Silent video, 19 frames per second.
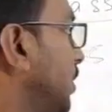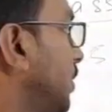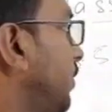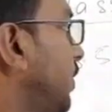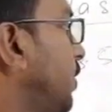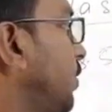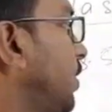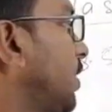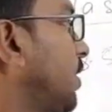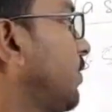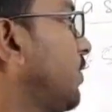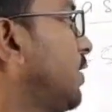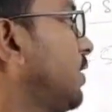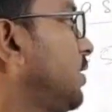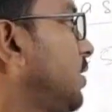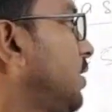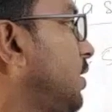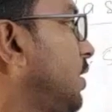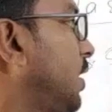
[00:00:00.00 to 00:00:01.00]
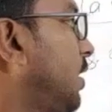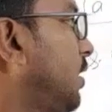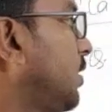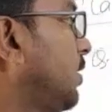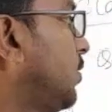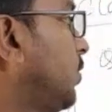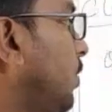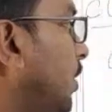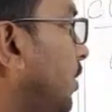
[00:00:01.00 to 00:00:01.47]
the value are given 3
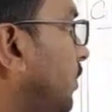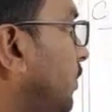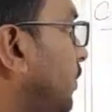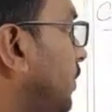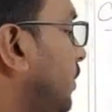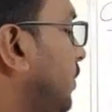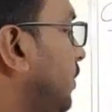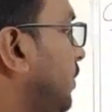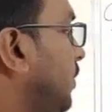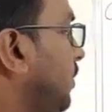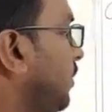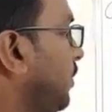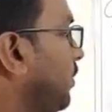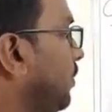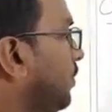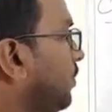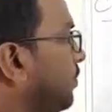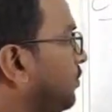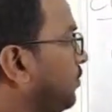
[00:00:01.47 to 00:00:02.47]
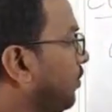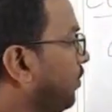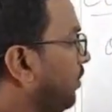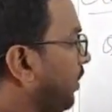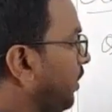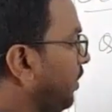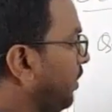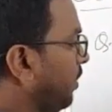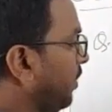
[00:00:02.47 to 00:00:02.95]
and 12. So
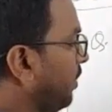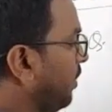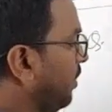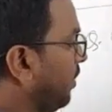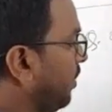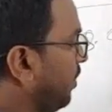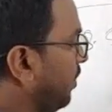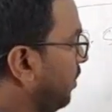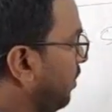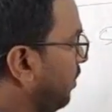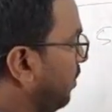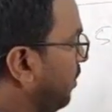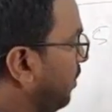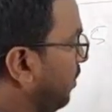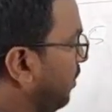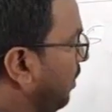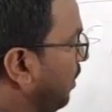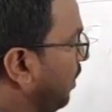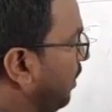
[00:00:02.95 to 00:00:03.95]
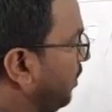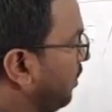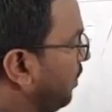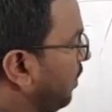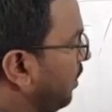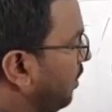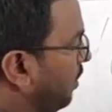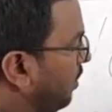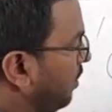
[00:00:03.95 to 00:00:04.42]
right here, let
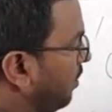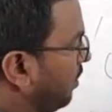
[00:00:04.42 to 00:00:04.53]
the